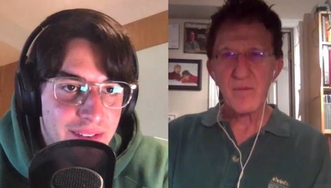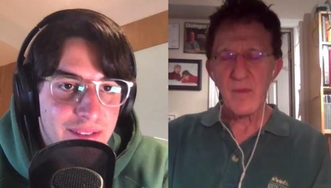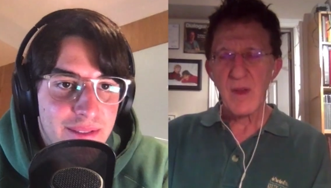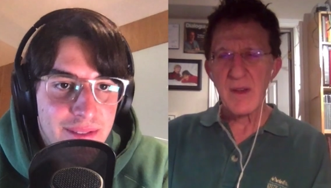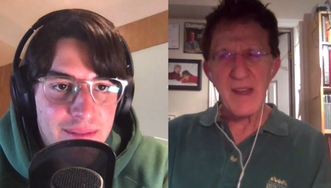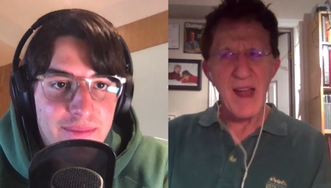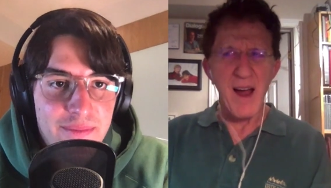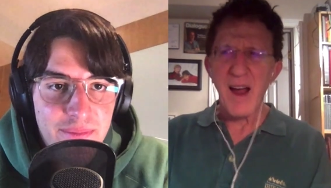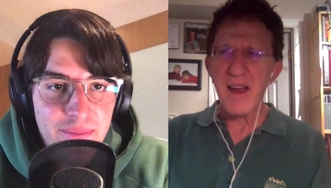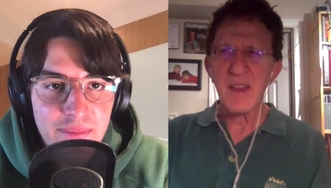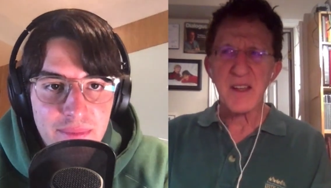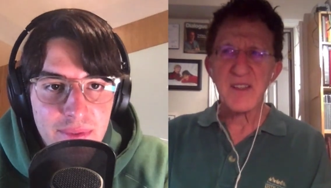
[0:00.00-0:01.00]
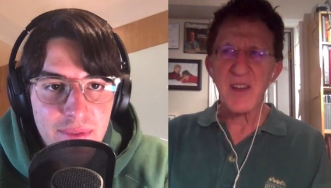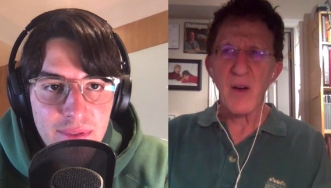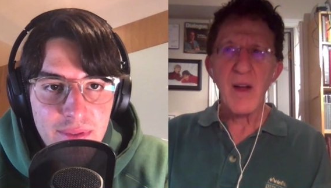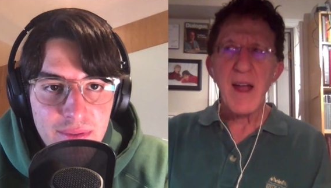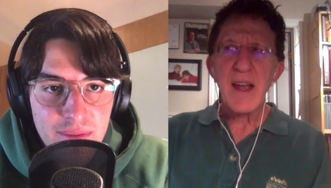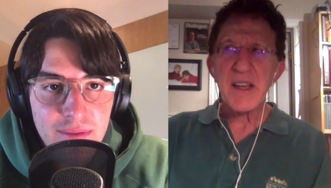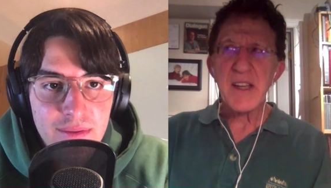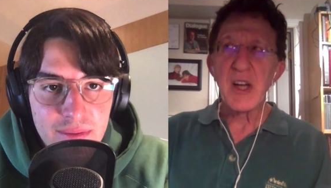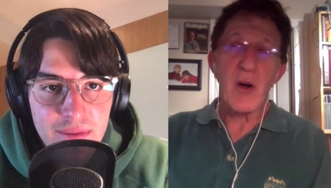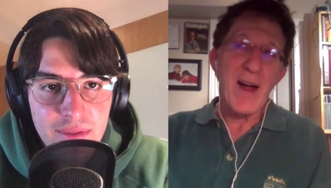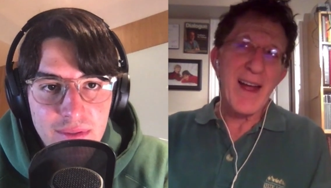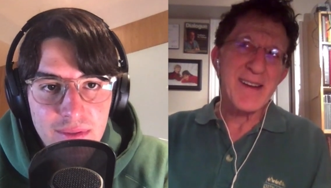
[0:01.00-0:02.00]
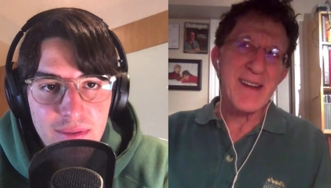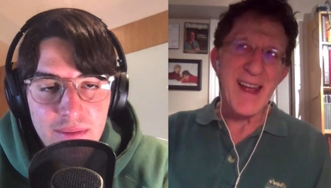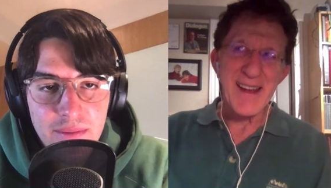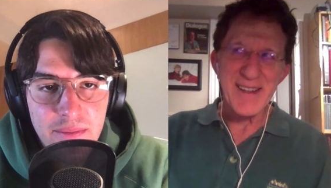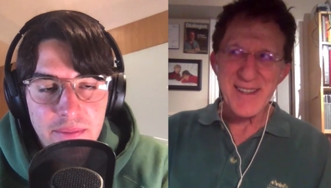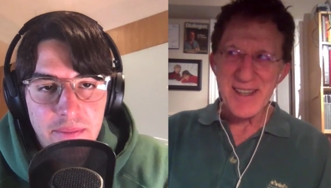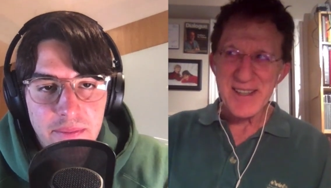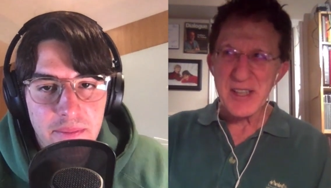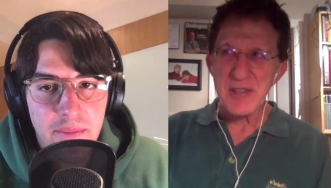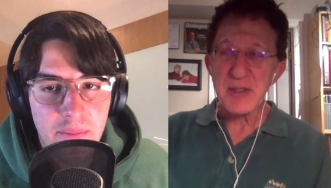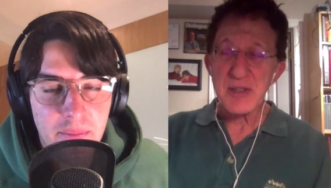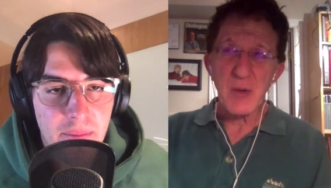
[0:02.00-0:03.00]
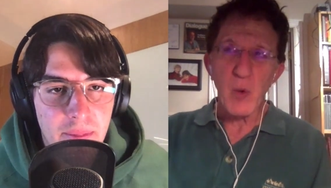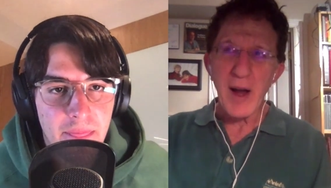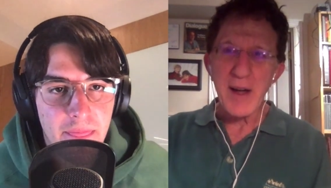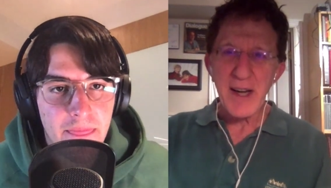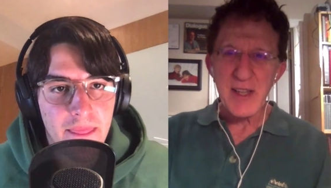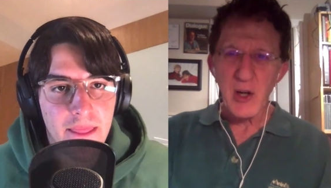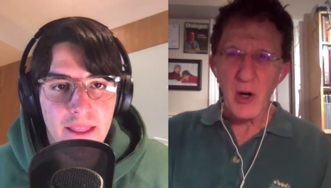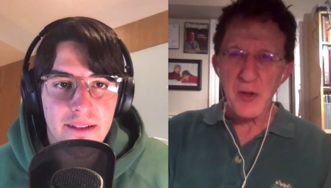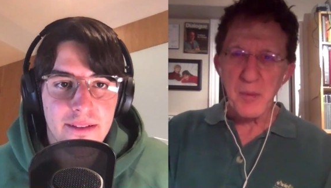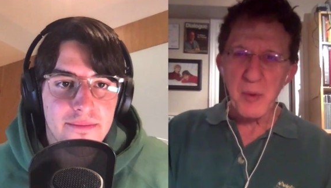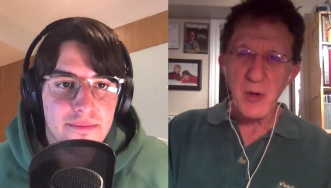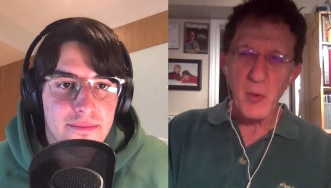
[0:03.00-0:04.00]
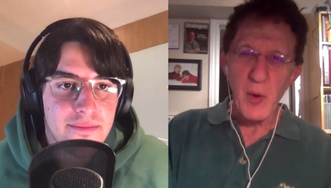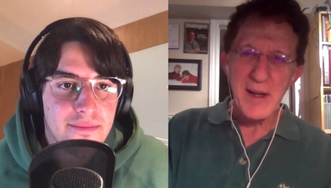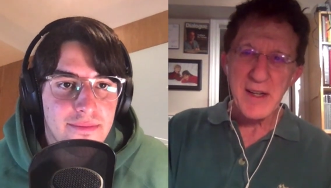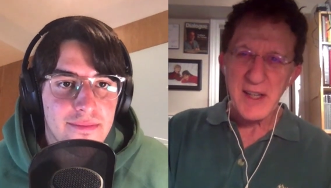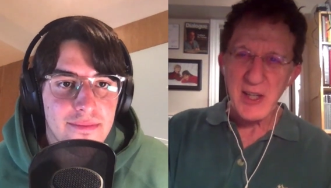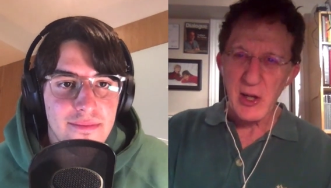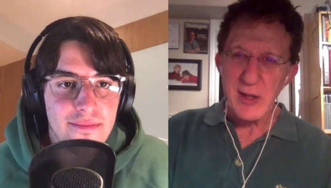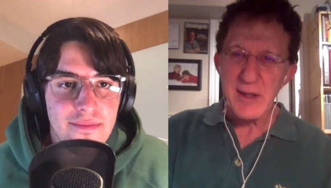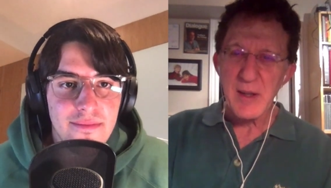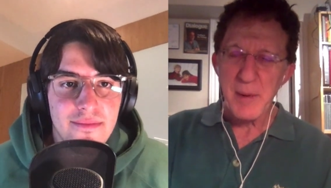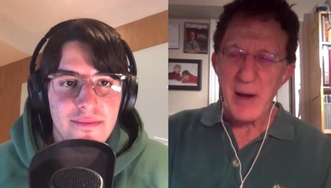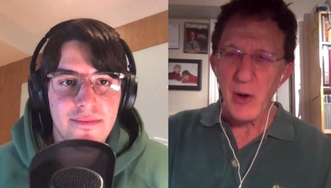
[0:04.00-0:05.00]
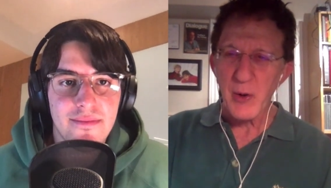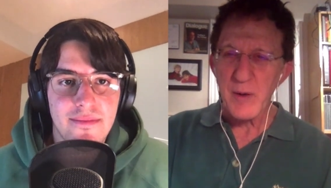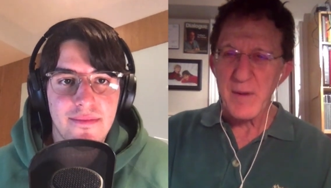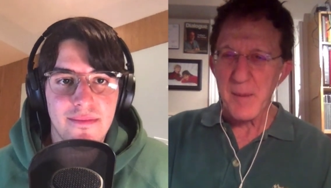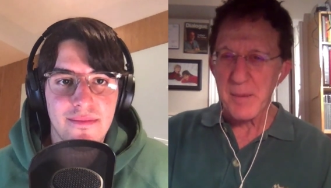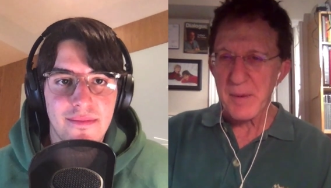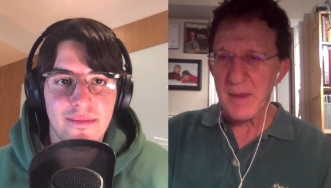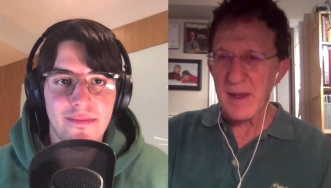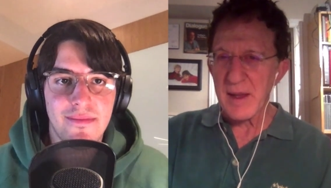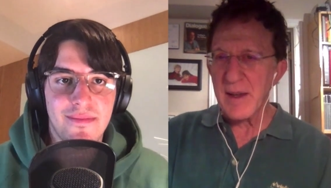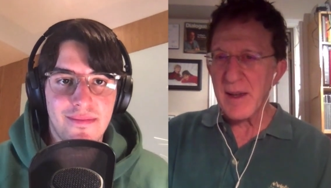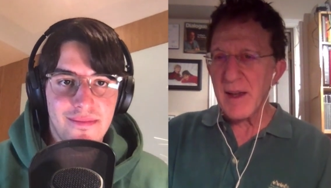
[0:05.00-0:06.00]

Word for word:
Speaker 1: Yeah, I think so. You know, and it's interesting. Why did I call the book? Why didn't I call it The Power of Empathy?